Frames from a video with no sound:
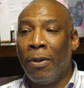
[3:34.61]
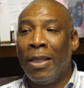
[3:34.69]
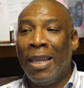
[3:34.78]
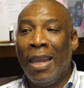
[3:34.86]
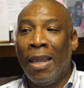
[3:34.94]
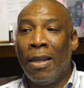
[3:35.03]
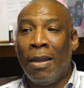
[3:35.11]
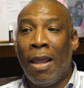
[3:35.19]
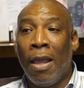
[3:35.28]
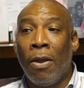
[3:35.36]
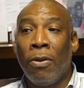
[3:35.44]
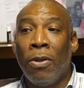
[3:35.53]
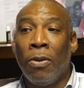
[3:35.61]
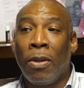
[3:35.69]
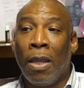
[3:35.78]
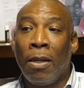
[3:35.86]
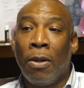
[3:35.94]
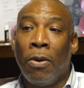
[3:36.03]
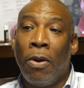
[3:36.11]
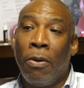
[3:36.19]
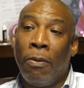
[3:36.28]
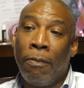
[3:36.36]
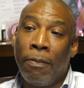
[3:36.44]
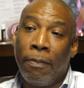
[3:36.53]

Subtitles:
Then now you can go home